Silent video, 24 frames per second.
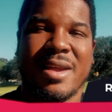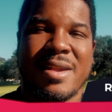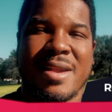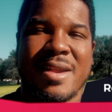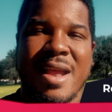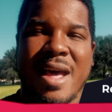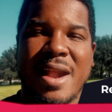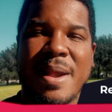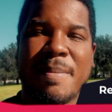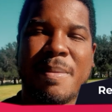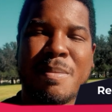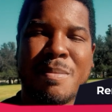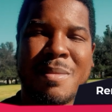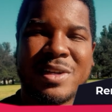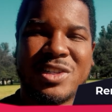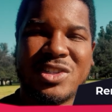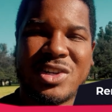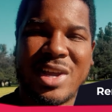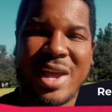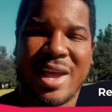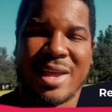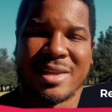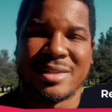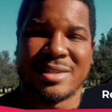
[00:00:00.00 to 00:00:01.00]
not up in my
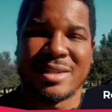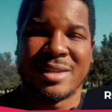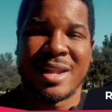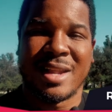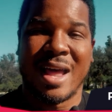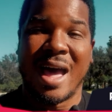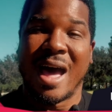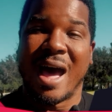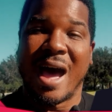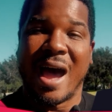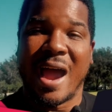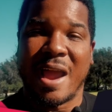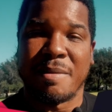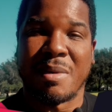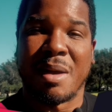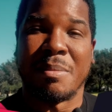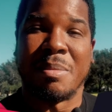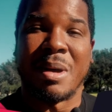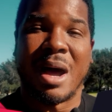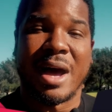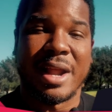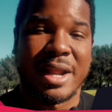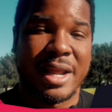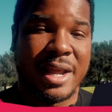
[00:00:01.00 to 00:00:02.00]
chest, not high in my
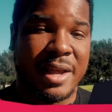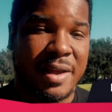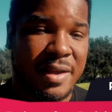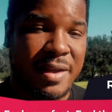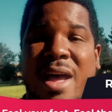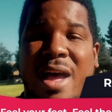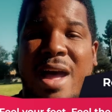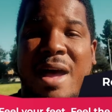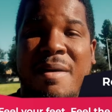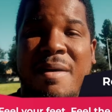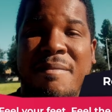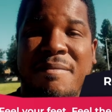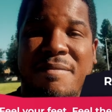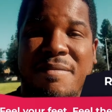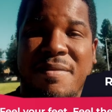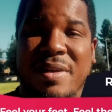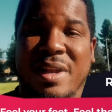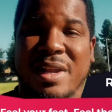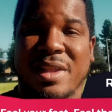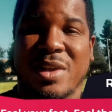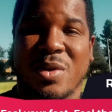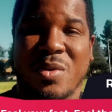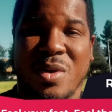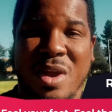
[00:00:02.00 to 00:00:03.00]
body. I'm
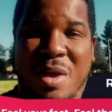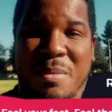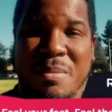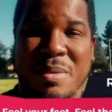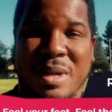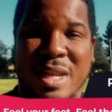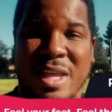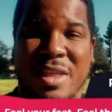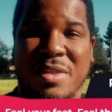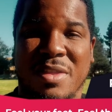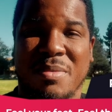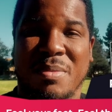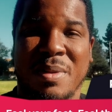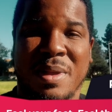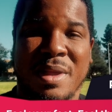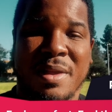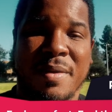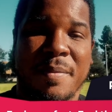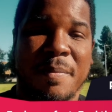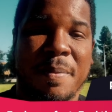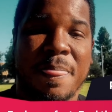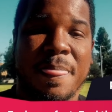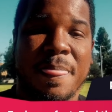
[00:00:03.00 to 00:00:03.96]
feeling the ground beneath me